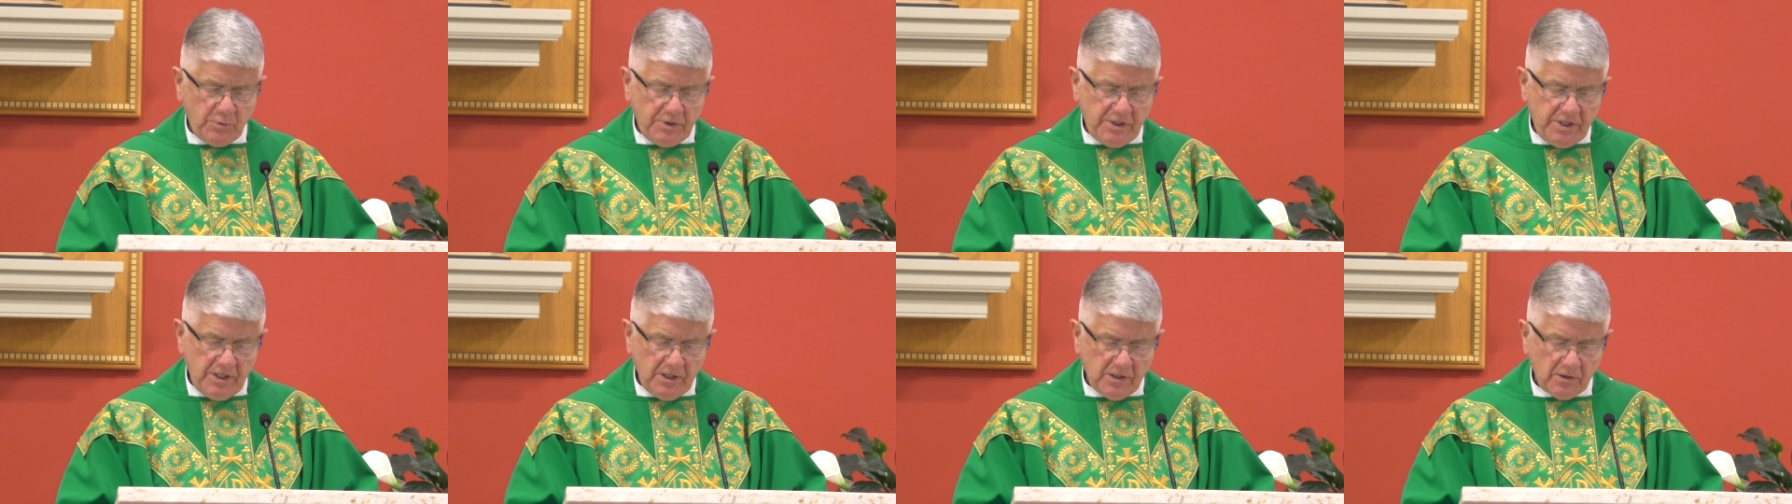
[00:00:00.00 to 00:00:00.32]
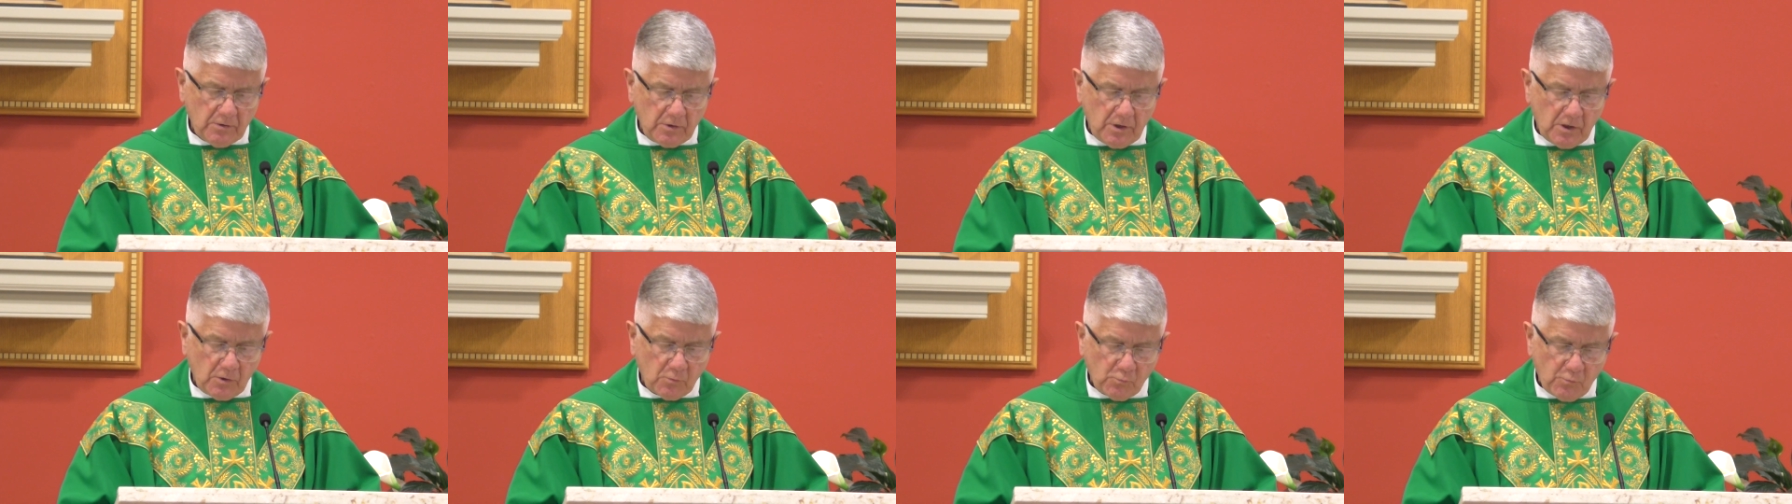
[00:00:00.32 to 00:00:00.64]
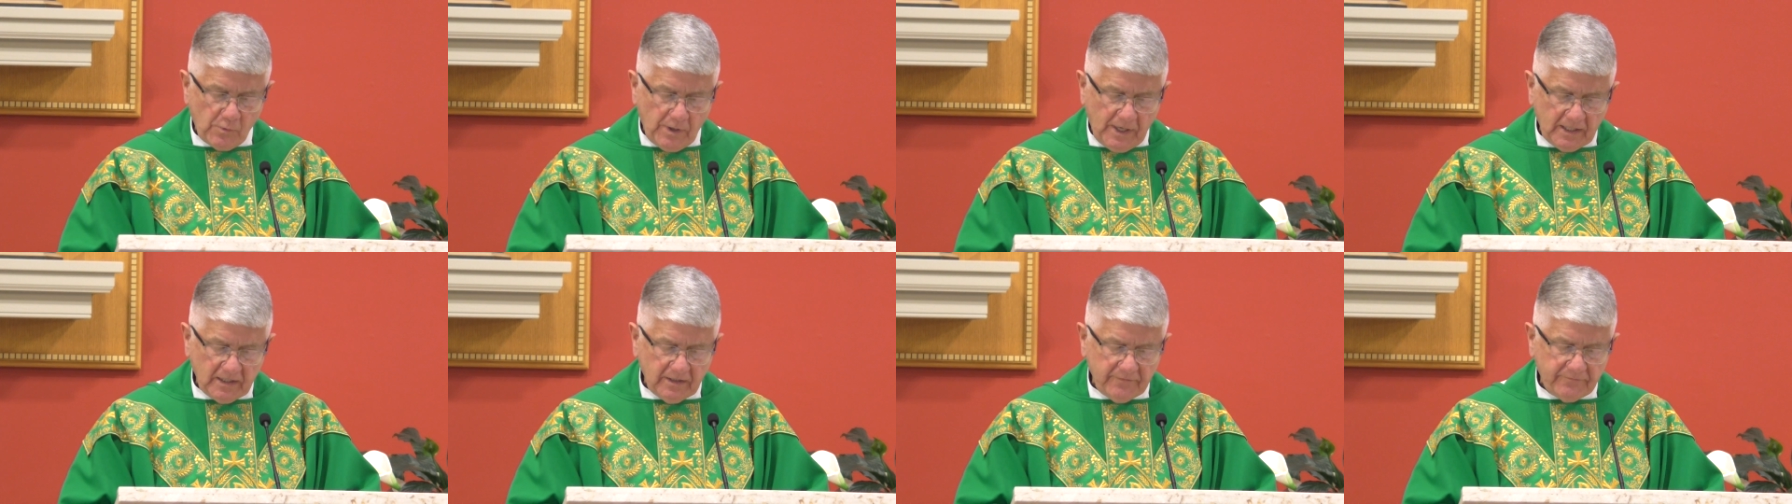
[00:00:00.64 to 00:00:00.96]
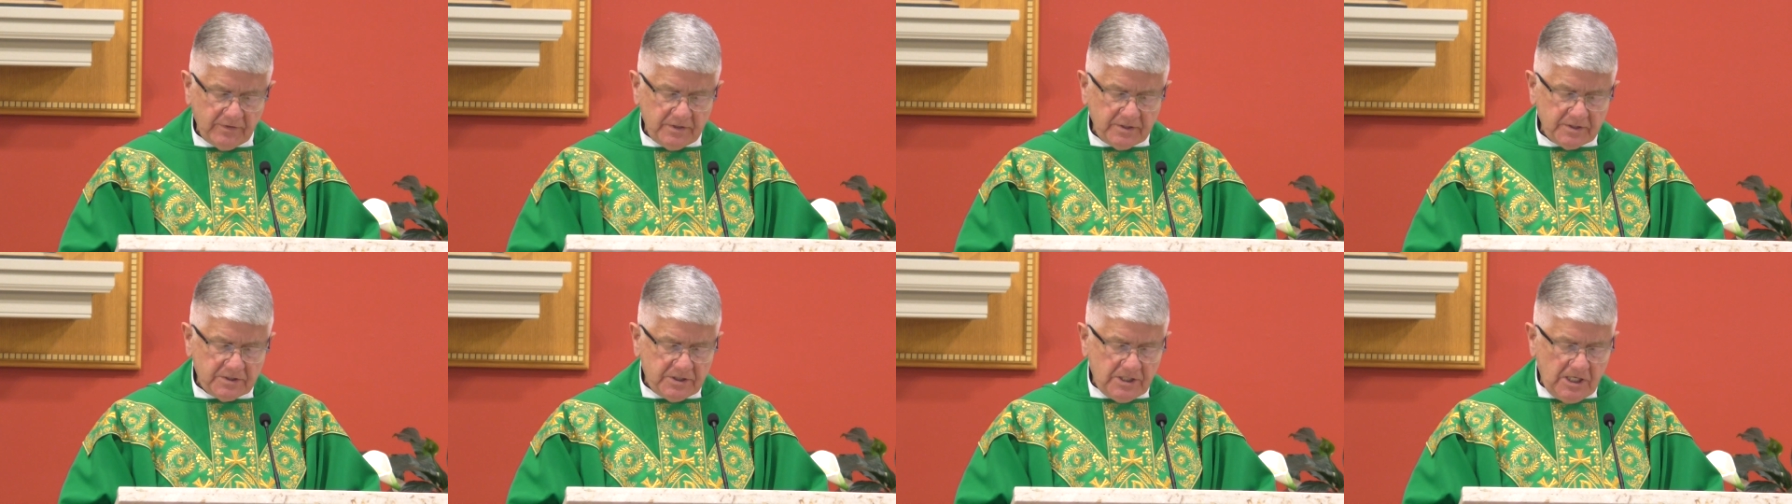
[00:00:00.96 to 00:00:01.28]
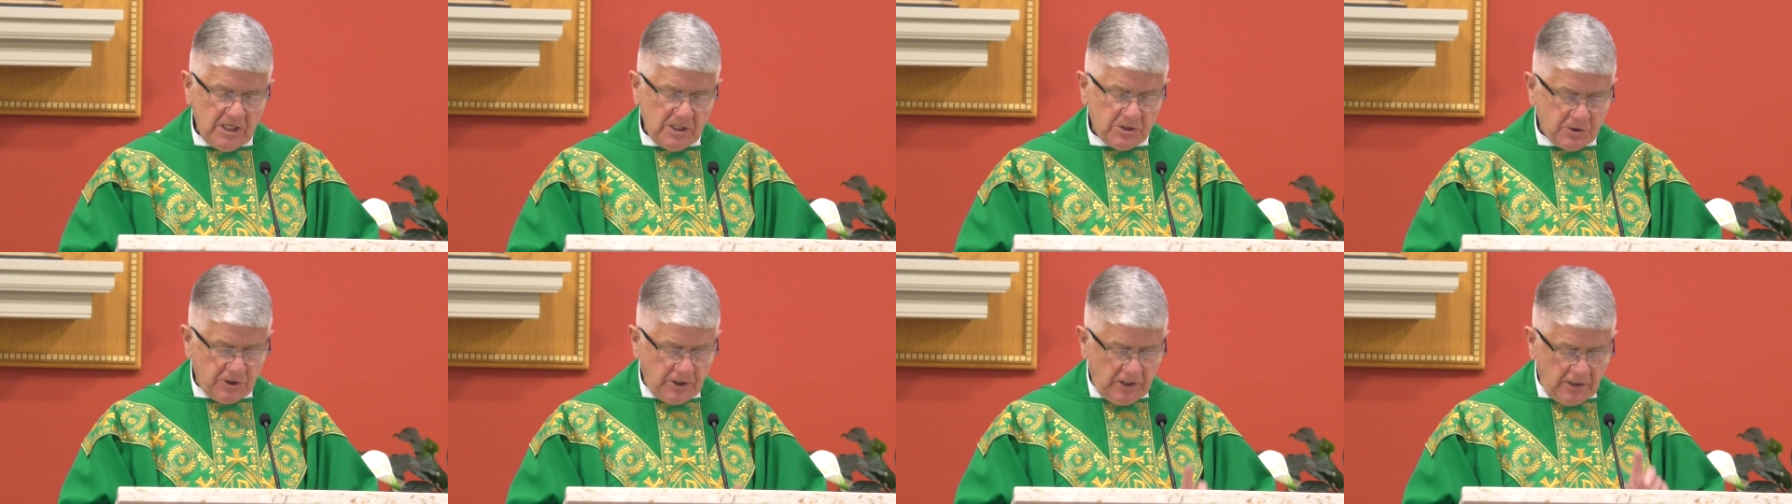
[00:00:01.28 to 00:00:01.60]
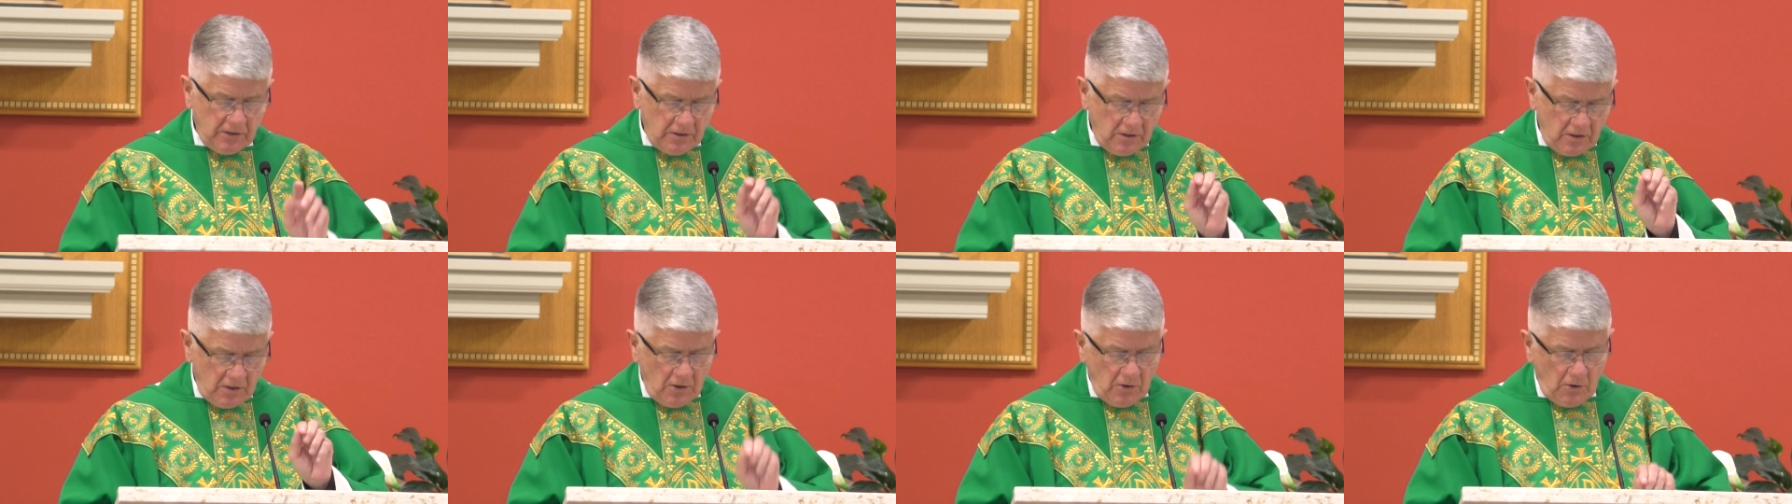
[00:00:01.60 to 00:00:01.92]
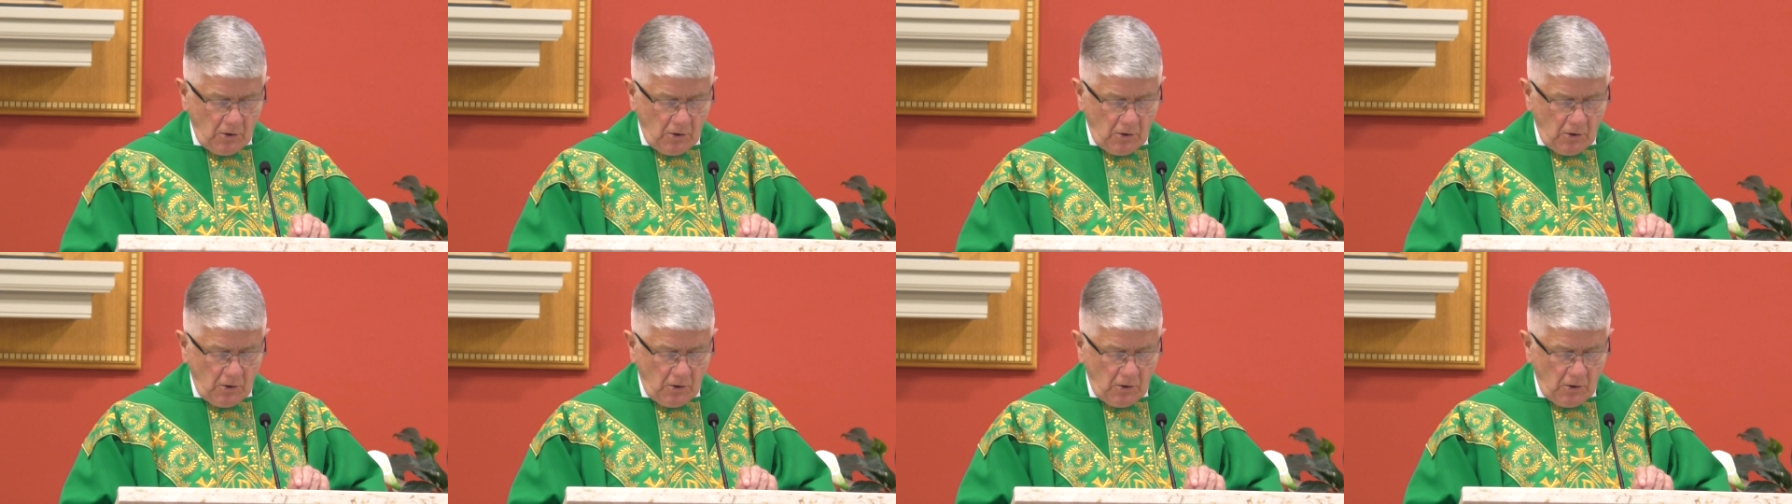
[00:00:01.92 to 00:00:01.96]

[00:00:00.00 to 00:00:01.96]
we hear a relevant teaching